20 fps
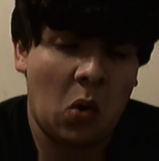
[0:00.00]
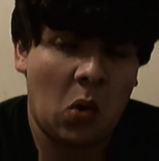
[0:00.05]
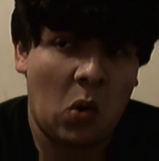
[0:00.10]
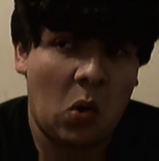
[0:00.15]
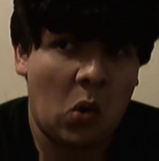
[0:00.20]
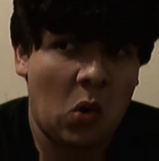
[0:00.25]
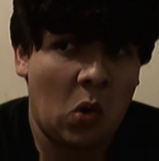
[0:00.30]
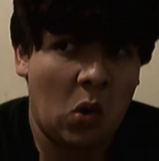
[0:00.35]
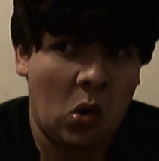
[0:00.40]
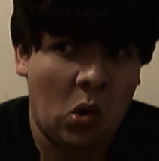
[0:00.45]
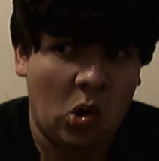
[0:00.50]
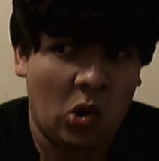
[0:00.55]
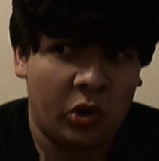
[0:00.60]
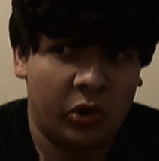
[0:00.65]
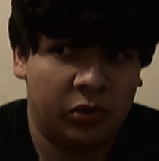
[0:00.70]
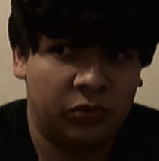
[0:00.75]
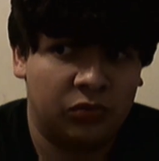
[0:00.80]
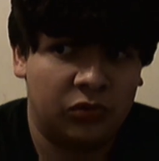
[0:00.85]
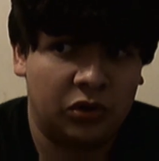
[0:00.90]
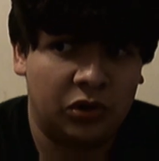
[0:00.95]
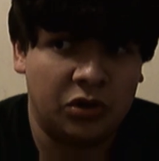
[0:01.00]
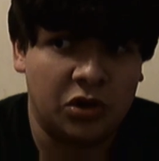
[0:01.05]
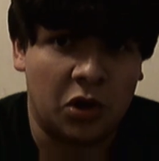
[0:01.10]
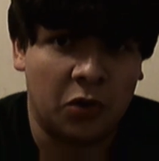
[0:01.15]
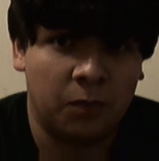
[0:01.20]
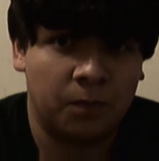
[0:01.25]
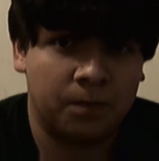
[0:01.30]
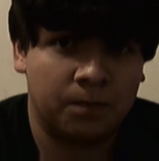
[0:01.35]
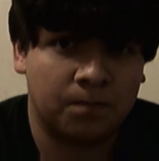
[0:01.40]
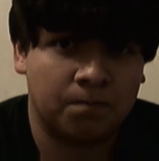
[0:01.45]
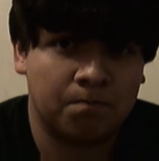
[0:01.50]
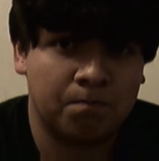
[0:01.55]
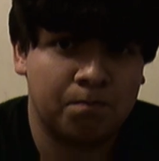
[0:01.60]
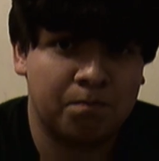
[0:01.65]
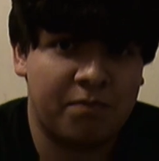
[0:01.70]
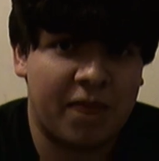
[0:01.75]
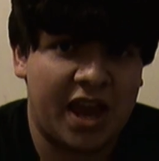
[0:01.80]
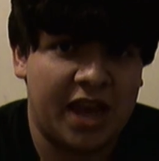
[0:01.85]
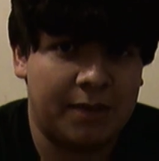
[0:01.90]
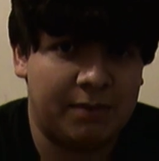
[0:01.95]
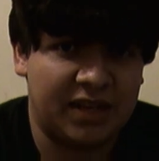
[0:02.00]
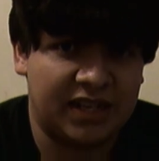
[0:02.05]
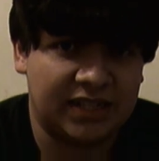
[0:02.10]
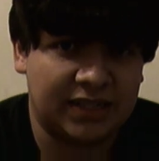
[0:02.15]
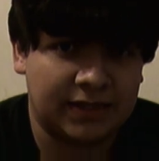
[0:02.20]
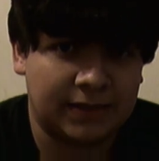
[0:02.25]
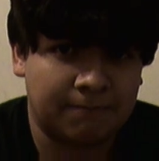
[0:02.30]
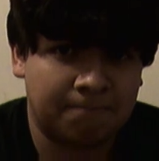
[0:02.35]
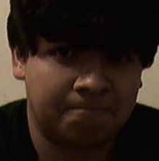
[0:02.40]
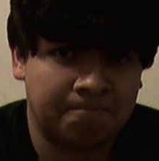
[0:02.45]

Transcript: or, you know, babies.